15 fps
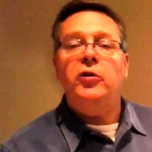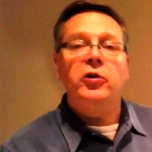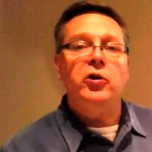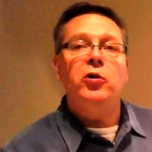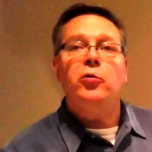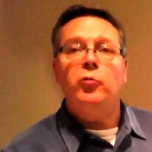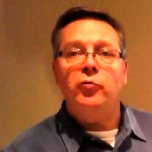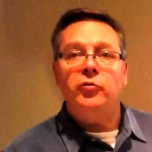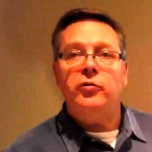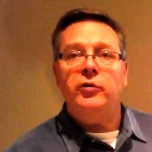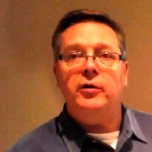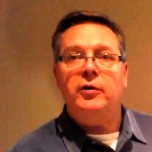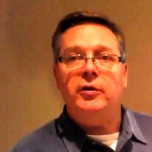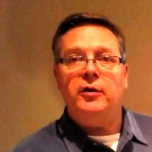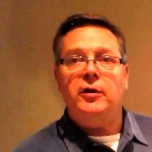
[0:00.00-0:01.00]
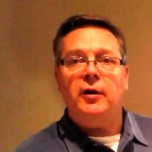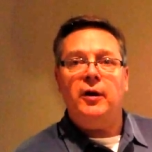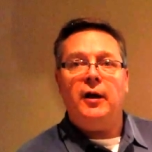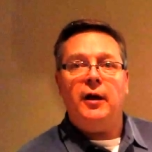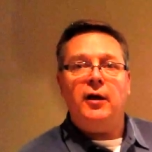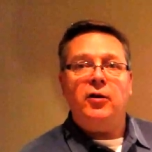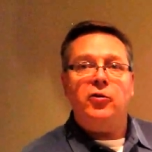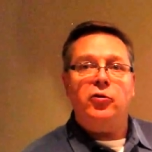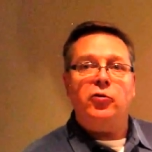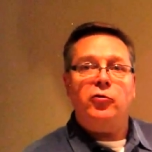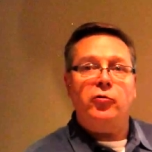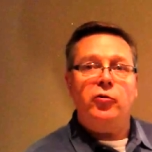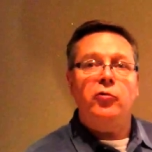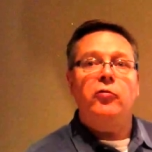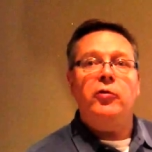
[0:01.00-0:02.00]
acute
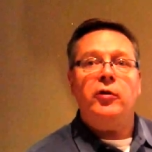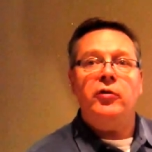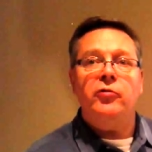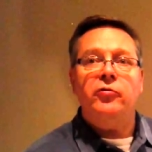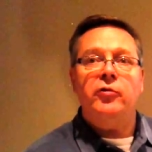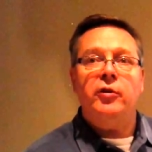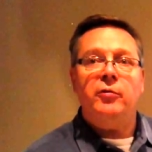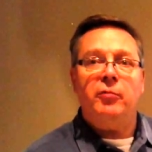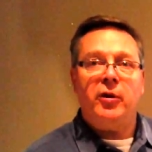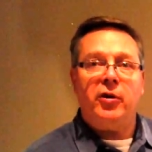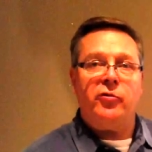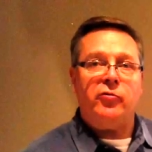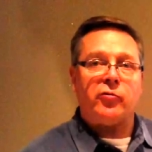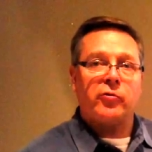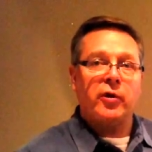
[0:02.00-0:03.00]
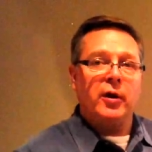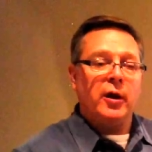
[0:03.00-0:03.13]
to do this because